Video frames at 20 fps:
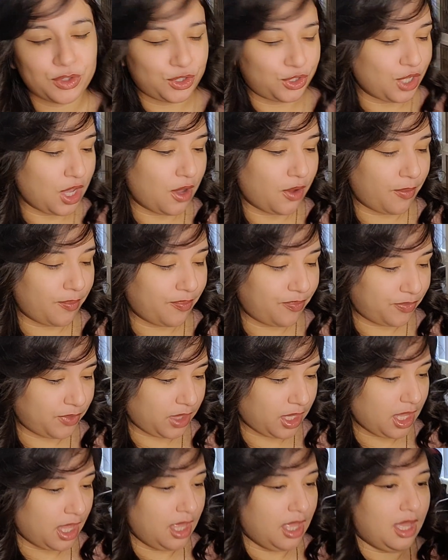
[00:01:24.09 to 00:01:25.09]
So
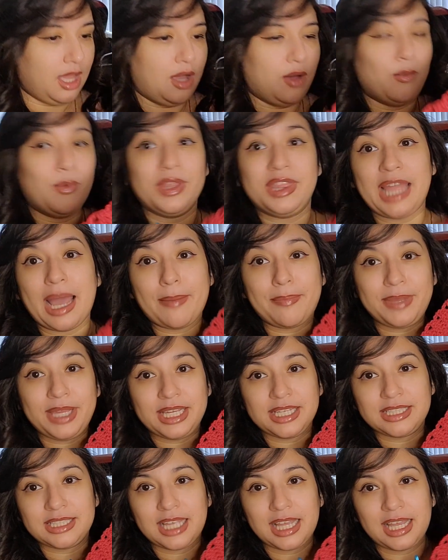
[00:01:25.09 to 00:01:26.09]
with that
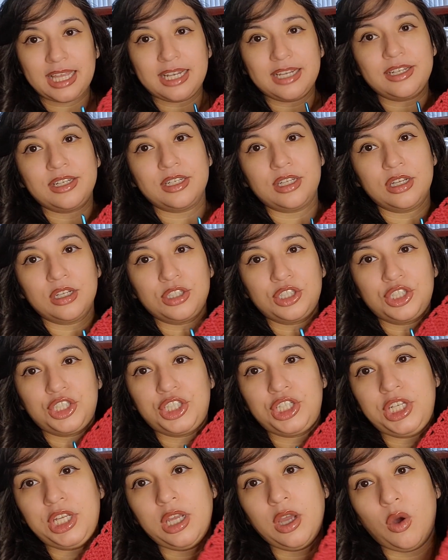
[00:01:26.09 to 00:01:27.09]
being said,
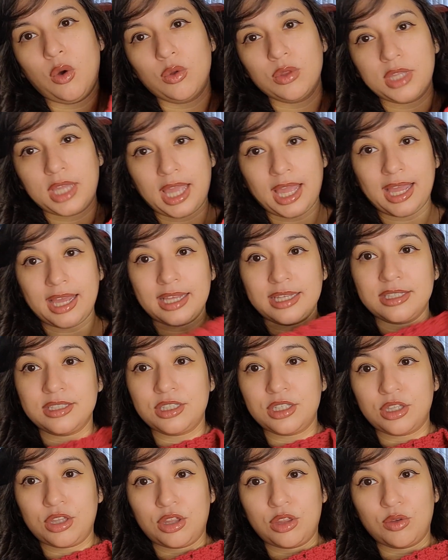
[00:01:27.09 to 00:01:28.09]
she only
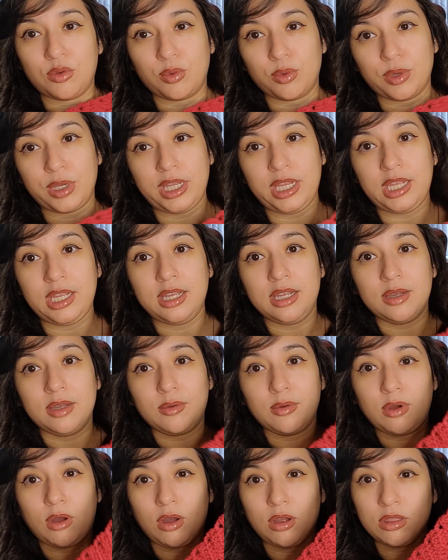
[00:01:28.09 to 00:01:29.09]
has 3
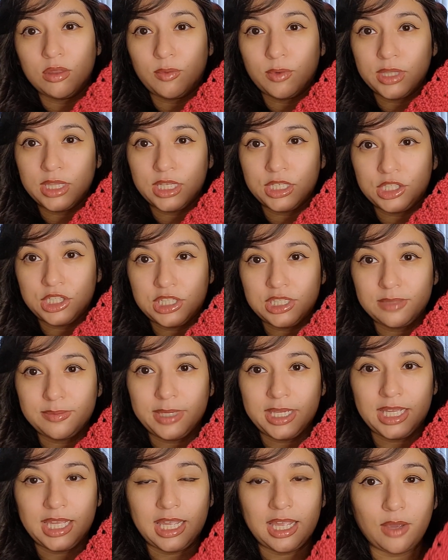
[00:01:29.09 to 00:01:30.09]
on the one that she's
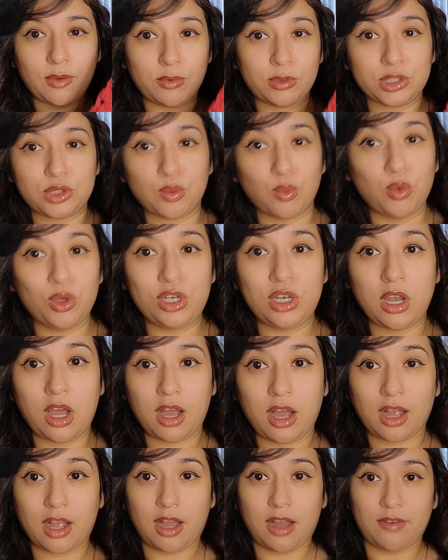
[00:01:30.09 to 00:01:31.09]
making, which would
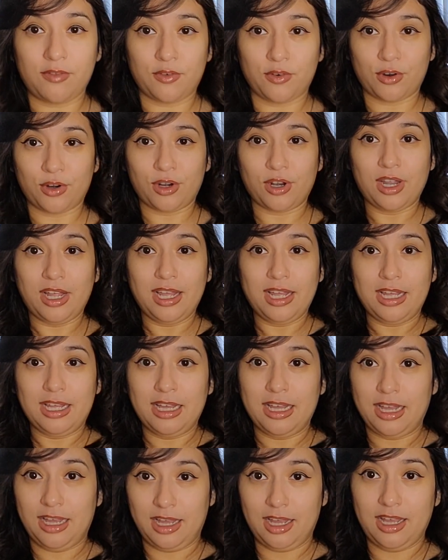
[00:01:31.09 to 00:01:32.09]
not cover
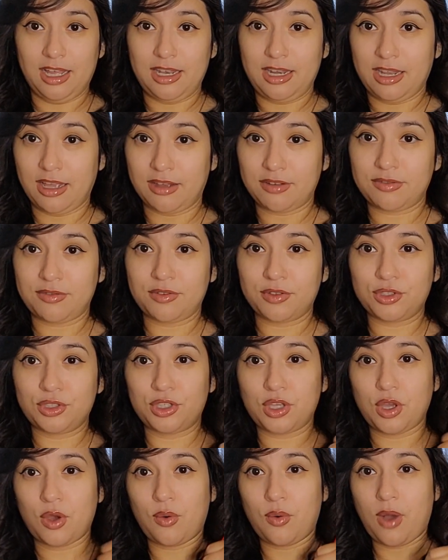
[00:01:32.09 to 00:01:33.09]
enough.
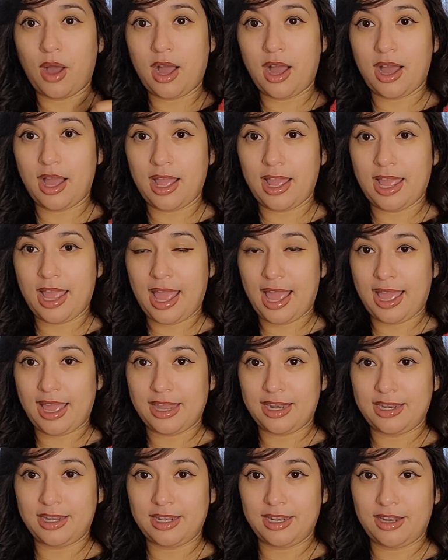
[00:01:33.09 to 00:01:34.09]
So I
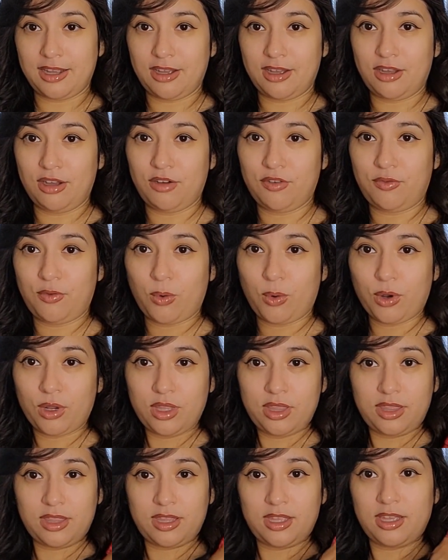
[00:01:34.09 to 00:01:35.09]
added a
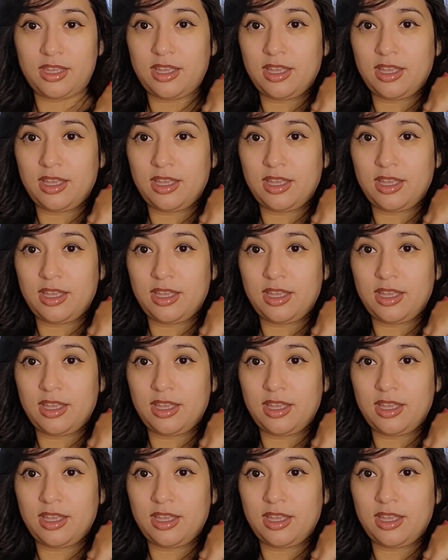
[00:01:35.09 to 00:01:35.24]
4th.